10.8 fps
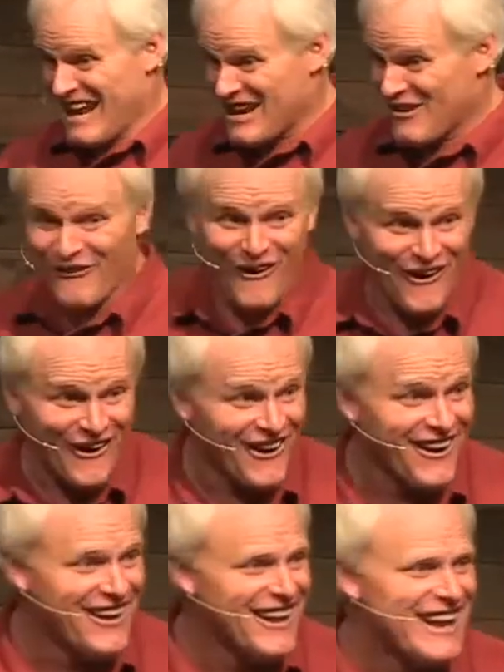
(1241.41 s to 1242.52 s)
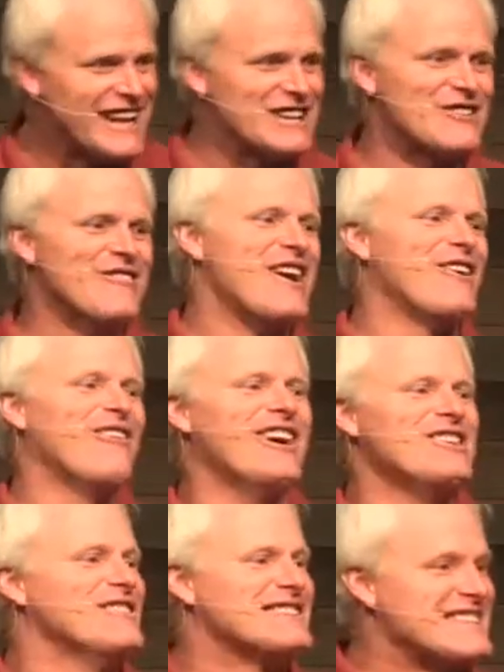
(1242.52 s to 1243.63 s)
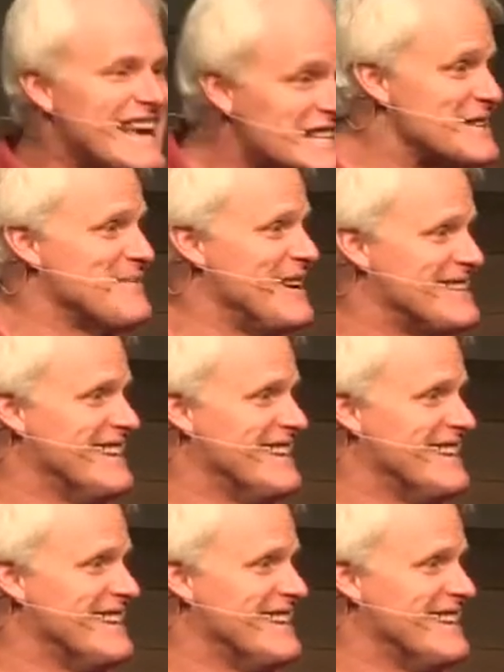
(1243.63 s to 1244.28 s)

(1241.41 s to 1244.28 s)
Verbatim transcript: Can I get raw? Like, no matter what you assess me